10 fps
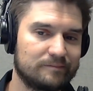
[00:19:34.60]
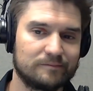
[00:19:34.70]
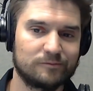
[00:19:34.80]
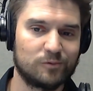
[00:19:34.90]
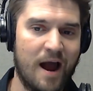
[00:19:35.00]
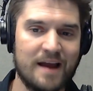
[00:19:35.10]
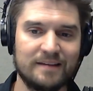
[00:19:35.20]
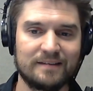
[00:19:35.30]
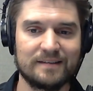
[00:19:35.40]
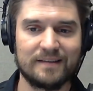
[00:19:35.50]

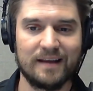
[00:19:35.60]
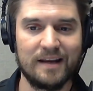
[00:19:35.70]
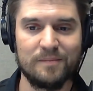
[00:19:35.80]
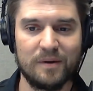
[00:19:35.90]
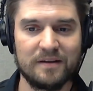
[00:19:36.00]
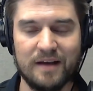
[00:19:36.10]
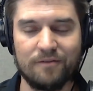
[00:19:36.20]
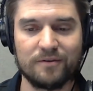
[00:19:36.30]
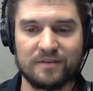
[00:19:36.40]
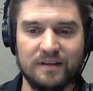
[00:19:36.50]
rises that anybody's
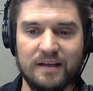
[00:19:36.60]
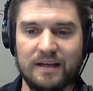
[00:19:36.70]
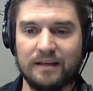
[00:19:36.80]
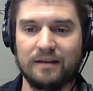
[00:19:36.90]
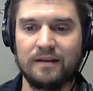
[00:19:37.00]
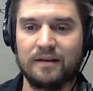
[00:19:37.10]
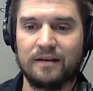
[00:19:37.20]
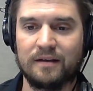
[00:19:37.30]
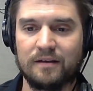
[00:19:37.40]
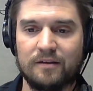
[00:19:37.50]
ever seen
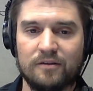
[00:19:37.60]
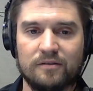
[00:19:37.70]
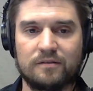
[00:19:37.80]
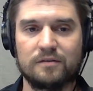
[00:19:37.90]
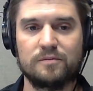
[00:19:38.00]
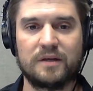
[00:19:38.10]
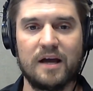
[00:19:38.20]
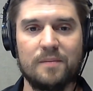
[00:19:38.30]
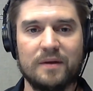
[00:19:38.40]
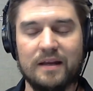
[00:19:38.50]
to
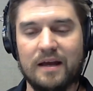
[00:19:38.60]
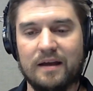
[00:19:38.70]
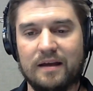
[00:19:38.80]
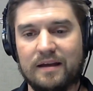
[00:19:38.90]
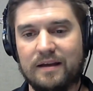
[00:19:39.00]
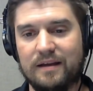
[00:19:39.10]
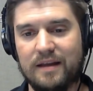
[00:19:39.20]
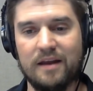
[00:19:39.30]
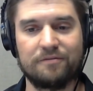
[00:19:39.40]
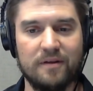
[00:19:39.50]
becoming an
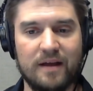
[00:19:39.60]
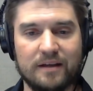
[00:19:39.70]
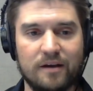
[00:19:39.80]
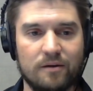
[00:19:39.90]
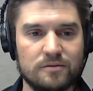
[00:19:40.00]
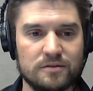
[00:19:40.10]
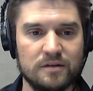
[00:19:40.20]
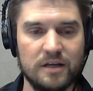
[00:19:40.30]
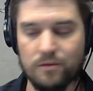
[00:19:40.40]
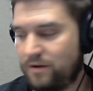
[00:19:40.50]
NFL head coach.
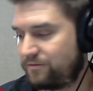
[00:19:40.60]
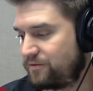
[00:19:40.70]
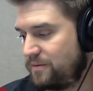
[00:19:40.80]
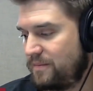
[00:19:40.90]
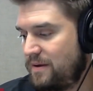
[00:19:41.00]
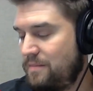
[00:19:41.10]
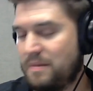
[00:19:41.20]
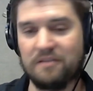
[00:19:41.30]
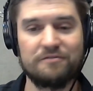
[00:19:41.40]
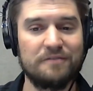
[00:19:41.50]
He went from
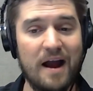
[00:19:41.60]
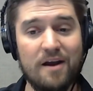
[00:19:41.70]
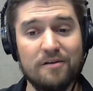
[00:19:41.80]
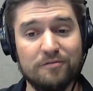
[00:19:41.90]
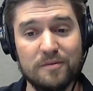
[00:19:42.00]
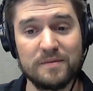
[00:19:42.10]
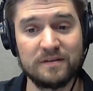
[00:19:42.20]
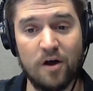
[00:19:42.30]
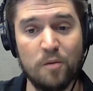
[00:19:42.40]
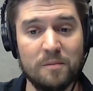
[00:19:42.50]
being fired from his
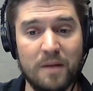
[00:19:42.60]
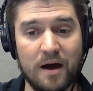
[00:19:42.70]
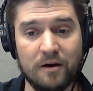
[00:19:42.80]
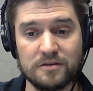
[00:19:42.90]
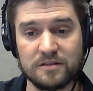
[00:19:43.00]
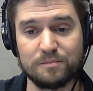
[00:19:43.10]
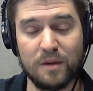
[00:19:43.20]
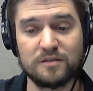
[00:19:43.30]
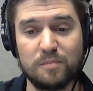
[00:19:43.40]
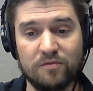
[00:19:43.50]
alma mater just
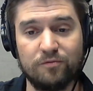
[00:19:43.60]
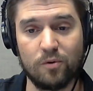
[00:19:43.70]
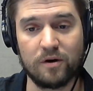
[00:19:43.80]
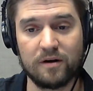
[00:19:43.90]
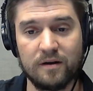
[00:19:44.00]
months before,